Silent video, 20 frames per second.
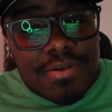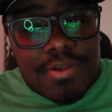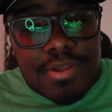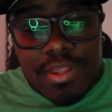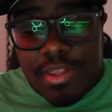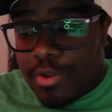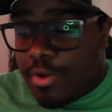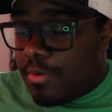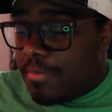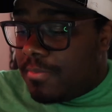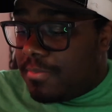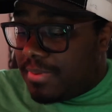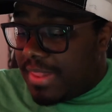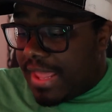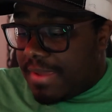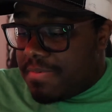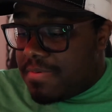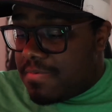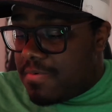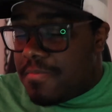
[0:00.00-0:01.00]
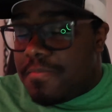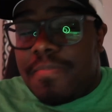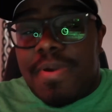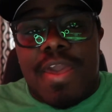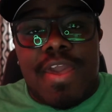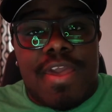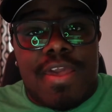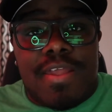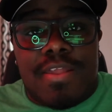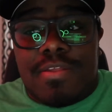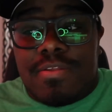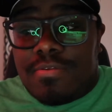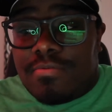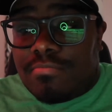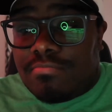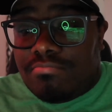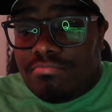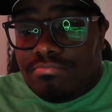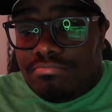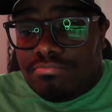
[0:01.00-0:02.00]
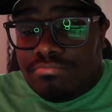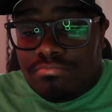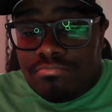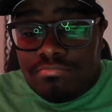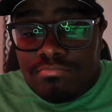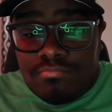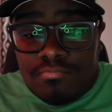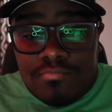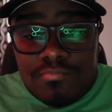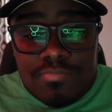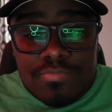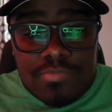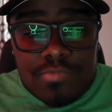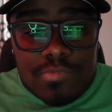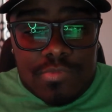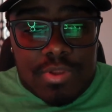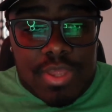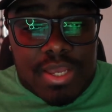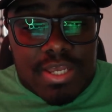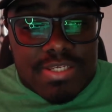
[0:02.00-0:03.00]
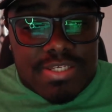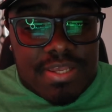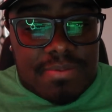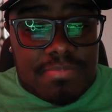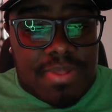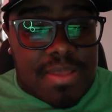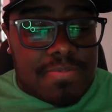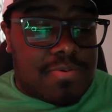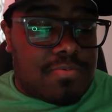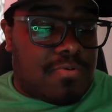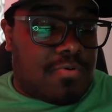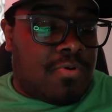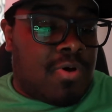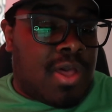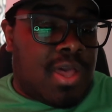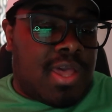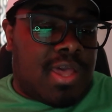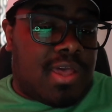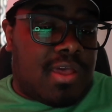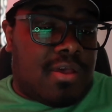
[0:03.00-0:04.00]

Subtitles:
You know, black people made, like I said, black people